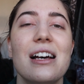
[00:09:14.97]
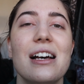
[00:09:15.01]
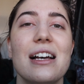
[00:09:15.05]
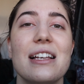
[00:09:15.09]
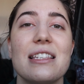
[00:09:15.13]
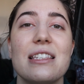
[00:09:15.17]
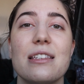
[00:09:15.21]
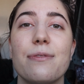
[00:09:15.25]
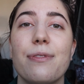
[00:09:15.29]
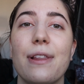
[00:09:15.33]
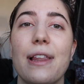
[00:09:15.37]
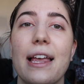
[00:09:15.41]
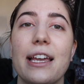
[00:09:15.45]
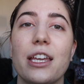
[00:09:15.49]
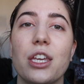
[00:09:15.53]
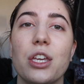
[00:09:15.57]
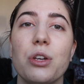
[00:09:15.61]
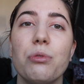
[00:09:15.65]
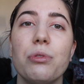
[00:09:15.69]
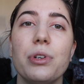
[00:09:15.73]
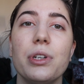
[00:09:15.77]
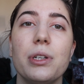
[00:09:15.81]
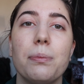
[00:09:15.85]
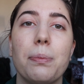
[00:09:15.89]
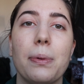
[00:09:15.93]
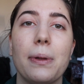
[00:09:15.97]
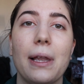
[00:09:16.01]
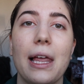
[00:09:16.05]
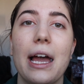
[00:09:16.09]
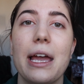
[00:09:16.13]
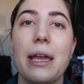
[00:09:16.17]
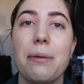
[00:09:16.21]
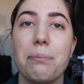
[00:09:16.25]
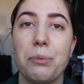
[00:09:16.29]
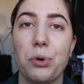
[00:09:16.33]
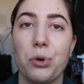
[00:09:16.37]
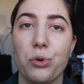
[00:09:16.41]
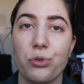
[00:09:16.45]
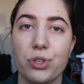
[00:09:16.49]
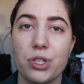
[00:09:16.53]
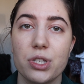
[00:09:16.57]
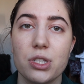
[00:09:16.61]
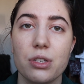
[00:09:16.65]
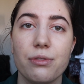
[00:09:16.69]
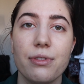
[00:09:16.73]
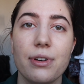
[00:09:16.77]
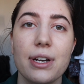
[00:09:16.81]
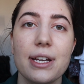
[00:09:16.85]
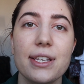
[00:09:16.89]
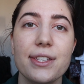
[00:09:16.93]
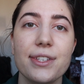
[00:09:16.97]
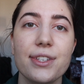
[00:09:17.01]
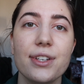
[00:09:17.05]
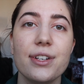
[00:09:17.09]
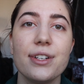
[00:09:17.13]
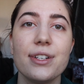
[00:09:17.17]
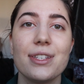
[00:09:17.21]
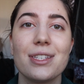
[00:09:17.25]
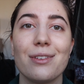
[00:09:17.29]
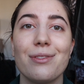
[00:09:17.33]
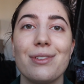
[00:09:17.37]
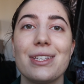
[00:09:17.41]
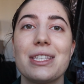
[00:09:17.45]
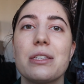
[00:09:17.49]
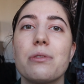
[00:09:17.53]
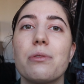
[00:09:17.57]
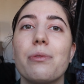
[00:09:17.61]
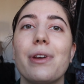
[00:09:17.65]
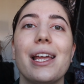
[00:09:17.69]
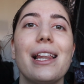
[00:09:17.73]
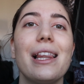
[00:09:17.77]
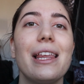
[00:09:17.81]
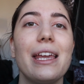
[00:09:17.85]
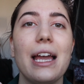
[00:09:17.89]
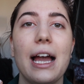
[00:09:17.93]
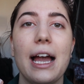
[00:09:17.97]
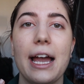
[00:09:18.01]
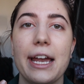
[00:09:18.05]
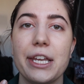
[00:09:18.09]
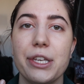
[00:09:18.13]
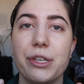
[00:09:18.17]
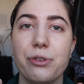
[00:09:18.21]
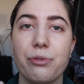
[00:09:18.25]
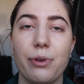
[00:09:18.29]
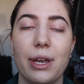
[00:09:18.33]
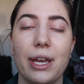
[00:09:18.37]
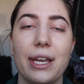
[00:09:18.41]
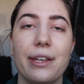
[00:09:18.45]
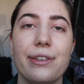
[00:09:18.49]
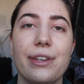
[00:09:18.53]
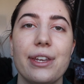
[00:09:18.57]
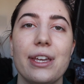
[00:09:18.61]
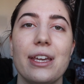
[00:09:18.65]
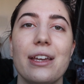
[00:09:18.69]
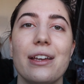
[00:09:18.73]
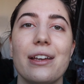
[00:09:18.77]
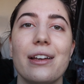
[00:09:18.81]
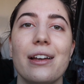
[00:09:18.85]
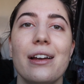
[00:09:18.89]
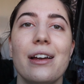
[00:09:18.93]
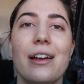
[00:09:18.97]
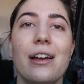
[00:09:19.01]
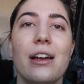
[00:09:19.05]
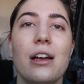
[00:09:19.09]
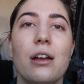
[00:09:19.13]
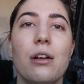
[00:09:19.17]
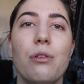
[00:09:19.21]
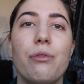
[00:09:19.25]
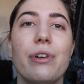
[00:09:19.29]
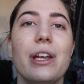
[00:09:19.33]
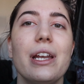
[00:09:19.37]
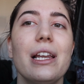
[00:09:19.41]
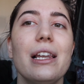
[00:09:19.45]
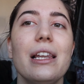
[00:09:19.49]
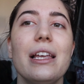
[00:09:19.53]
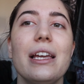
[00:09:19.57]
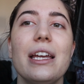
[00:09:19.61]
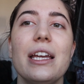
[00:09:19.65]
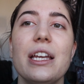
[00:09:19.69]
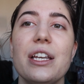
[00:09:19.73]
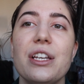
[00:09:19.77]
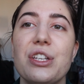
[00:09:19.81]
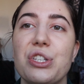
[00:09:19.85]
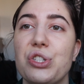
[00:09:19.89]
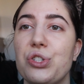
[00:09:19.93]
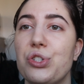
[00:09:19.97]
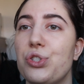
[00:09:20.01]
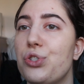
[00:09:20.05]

as if like you would apply moisturizer, so it's really hydrating, really